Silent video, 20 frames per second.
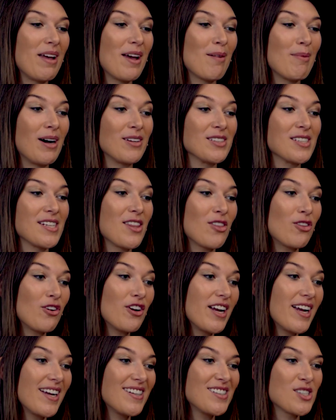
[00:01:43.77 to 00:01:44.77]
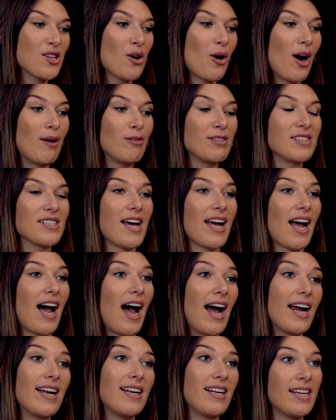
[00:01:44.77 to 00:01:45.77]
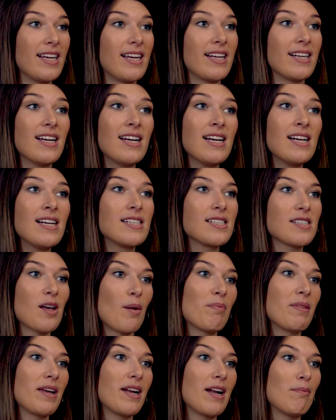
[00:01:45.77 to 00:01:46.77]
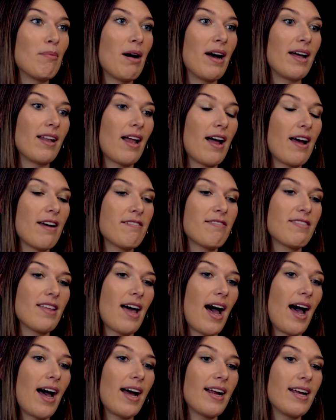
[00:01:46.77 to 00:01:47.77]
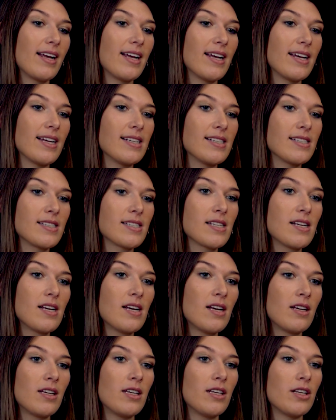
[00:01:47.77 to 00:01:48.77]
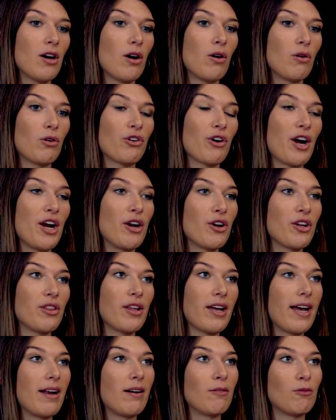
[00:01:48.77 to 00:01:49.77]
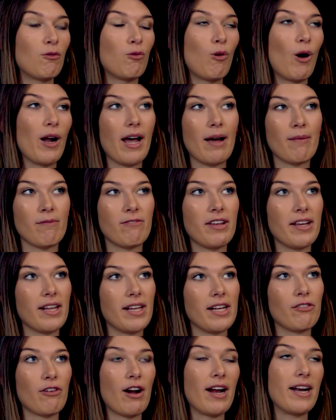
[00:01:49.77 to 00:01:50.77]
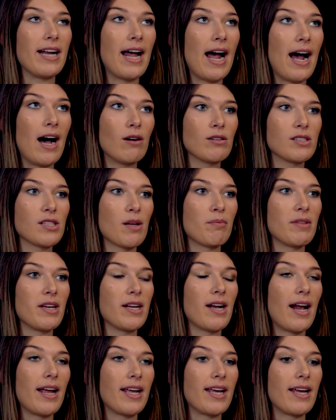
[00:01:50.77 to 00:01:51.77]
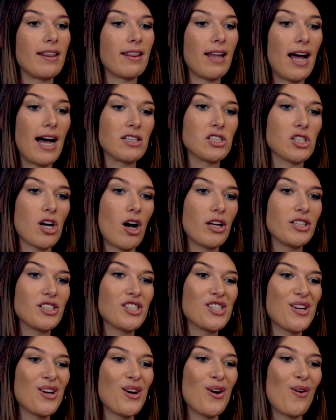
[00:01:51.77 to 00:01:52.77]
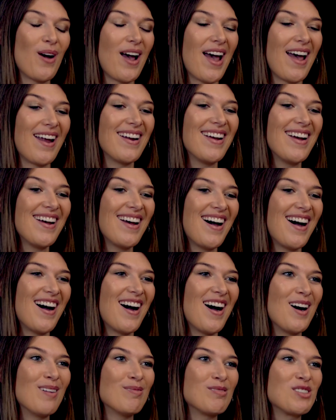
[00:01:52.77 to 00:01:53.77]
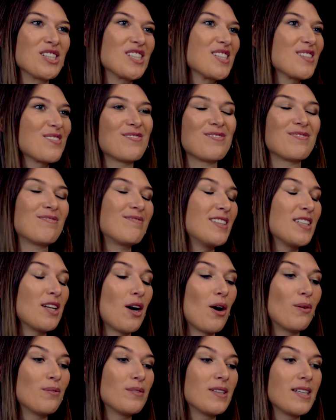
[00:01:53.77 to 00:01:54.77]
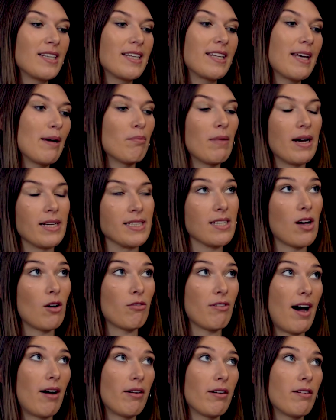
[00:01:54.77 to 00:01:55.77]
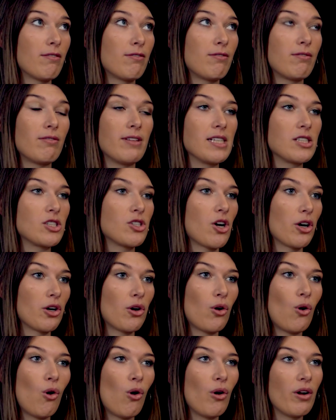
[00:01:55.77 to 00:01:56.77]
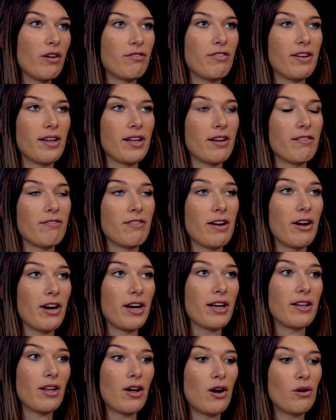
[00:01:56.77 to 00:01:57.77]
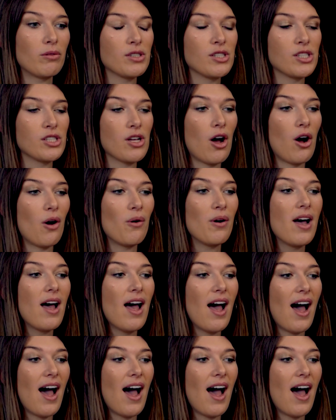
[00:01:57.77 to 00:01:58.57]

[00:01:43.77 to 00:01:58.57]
me about C3, and so I was like, I need something in my life that is, you know, greater than what I'm feeling right now, something I can latch on to and just, you know, get myself out of this dark hole and feeling very alone. So